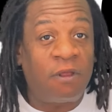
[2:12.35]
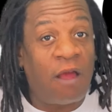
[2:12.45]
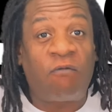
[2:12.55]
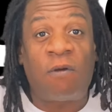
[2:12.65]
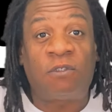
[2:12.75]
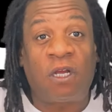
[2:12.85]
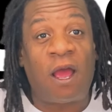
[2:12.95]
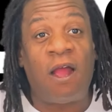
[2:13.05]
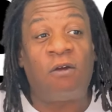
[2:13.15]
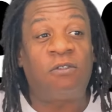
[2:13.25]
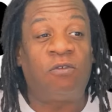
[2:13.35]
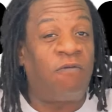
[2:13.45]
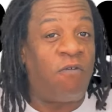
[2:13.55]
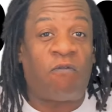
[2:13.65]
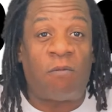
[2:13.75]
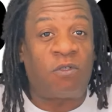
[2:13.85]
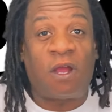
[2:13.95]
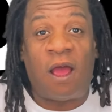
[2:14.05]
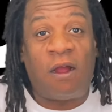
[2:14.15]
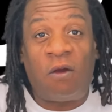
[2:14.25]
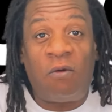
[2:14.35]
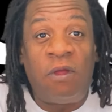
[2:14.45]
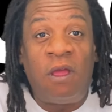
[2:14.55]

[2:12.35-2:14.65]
I'm from Chicago, so if you're from Chicago,